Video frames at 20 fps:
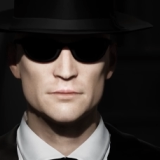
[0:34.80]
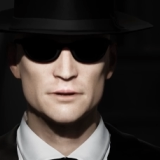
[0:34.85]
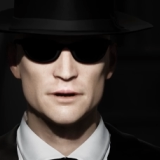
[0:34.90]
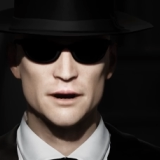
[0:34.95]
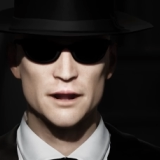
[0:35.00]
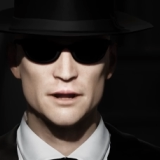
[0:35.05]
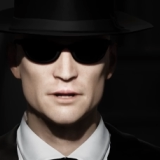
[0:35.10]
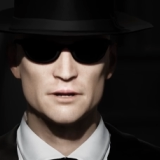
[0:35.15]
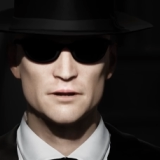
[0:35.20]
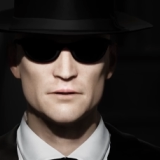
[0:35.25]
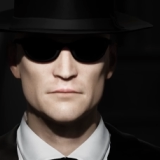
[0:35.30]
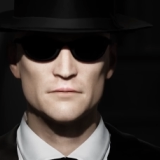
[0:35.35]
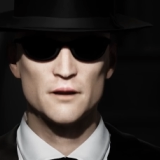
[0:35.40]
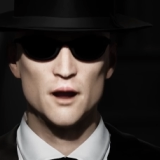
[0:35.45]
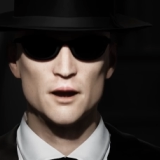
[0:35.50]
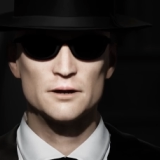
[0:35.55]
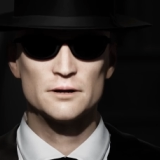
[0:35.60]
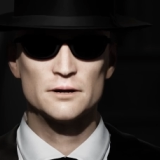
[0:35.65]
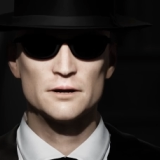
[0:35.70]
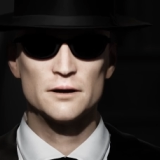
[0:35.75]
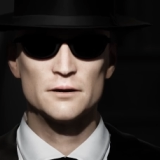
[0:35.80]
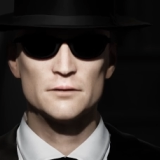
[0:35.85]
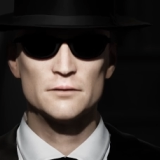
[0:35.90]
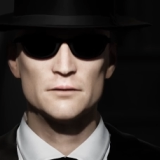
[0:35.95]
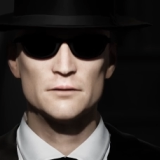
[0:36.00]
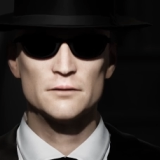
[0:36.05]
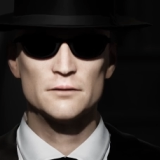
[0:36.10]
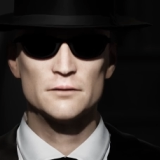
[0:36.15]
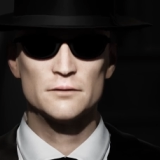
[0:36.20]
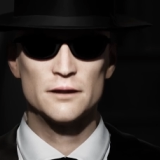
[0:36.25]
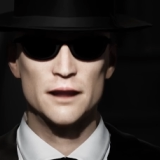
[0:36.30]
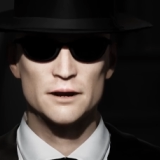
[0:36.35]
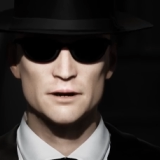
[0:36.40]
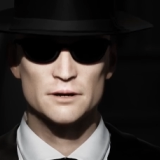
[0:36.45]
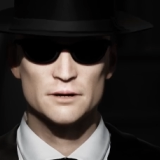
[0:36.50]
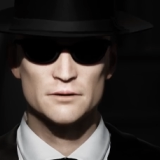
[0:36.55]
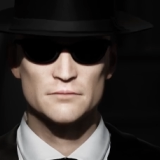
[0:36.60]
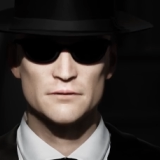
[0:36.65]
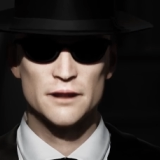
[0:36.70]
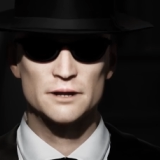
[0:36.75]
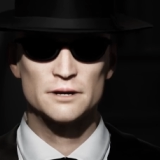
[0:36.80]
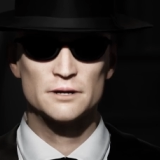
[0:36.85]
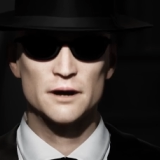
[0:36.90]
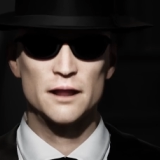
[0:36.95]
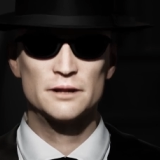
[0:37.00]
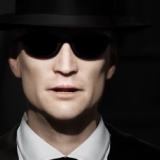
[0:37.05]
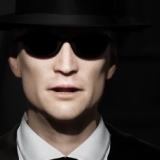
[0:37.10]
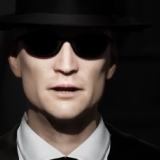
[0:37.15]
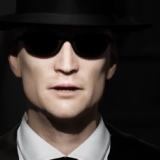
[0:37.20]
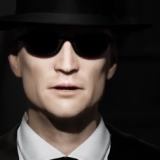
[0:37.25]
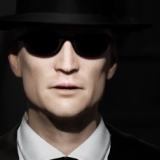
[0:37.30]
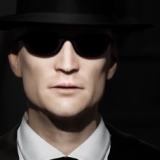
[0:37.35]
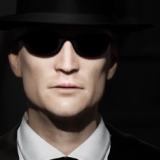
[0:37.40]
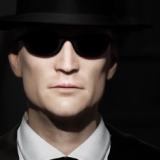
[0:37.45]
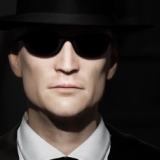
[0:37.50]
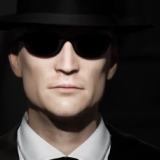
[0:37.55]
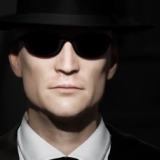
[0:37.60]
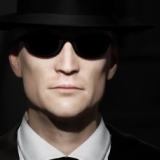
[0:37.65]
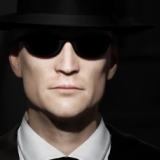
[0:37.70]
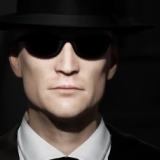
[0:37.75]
the Black Vault and investigate.